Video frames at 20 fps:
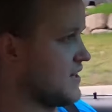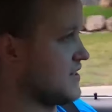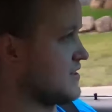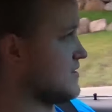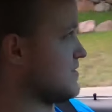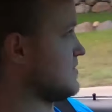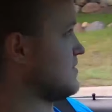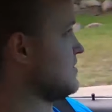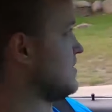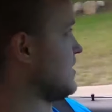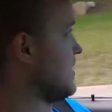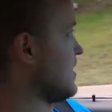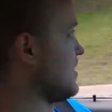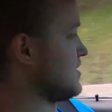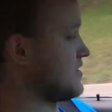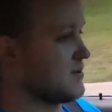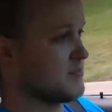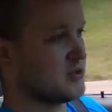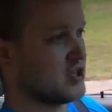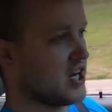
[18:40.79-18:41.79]
is kind
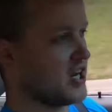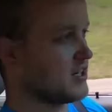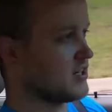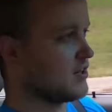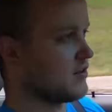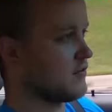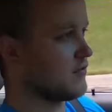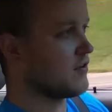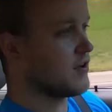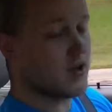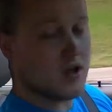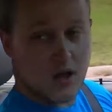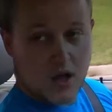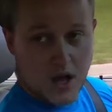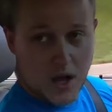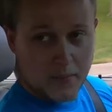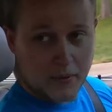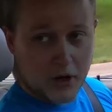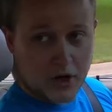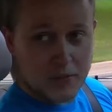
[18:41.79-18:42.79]
of subjective.
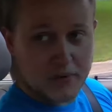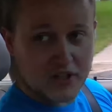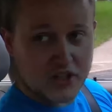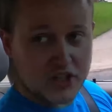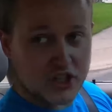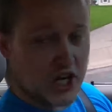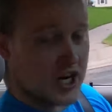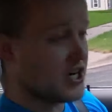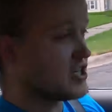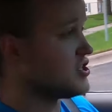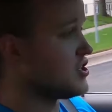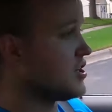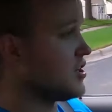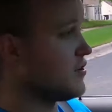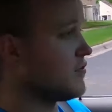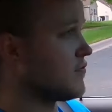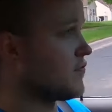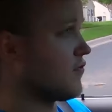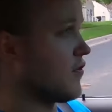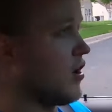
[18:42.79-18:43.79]
I'm going to be
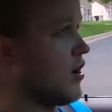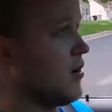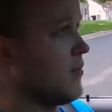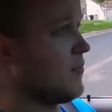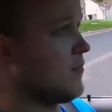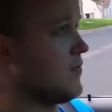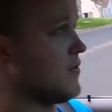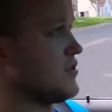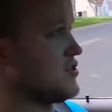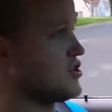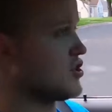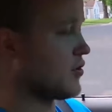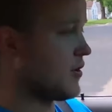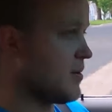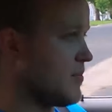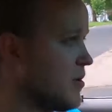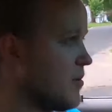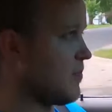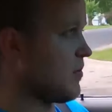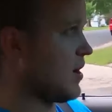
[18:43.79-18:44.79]
changing from the
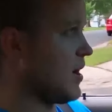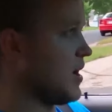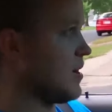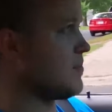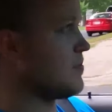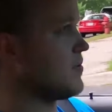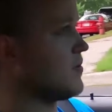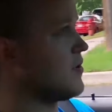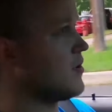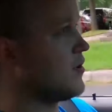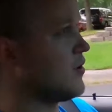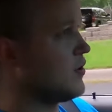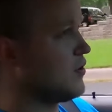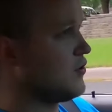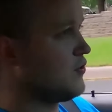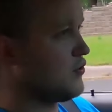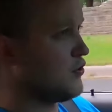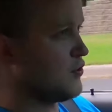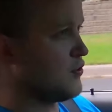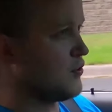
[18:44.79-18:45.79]
screamer pipe
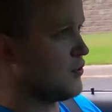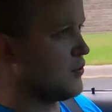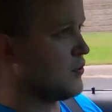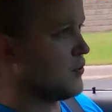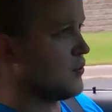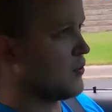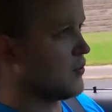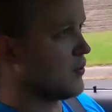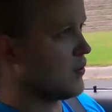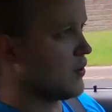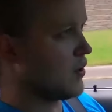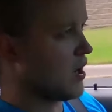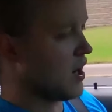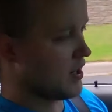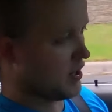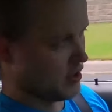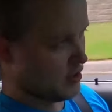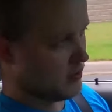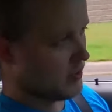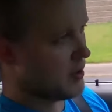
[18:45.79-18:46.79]
to,
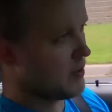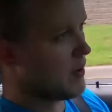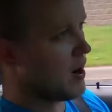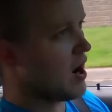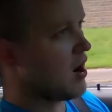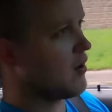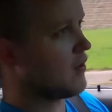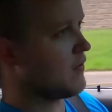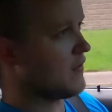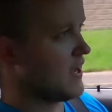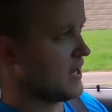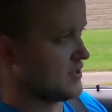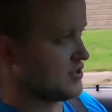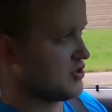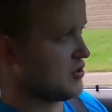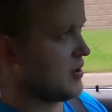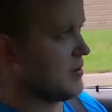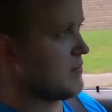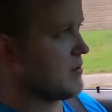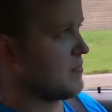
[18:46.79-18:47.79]
I'm going to reroute that
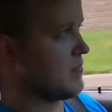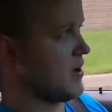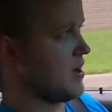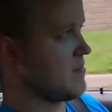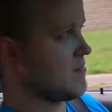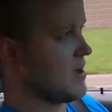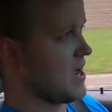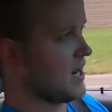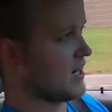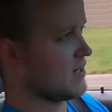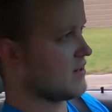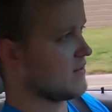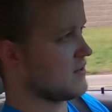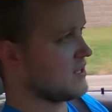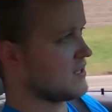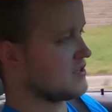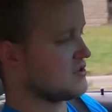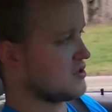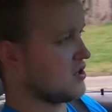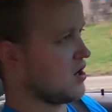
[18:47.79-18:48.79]
screamer pipe back into
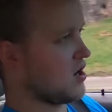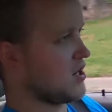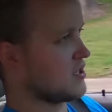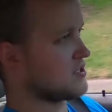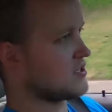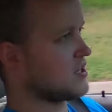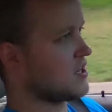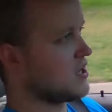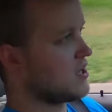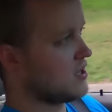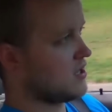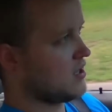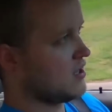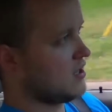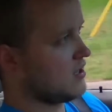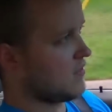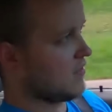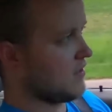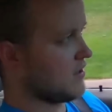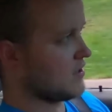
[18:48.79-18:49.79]
the exhaust.
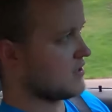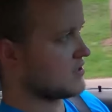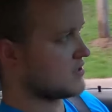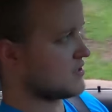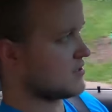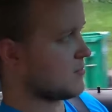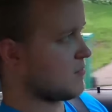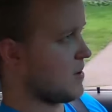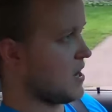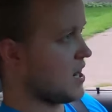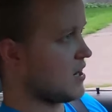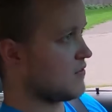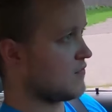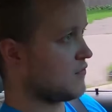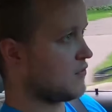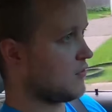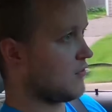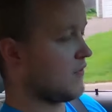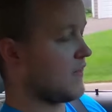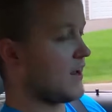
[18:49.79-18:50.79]
This
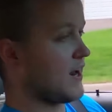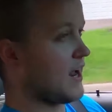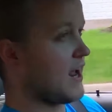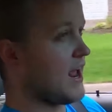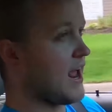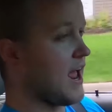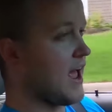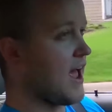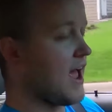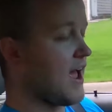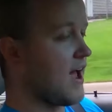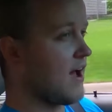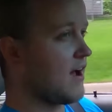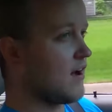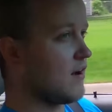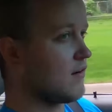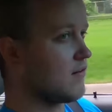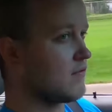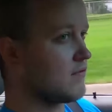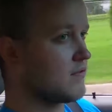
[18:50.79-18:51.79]
manifold that I
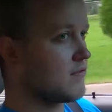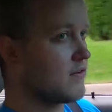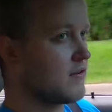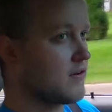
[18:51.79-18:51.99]
have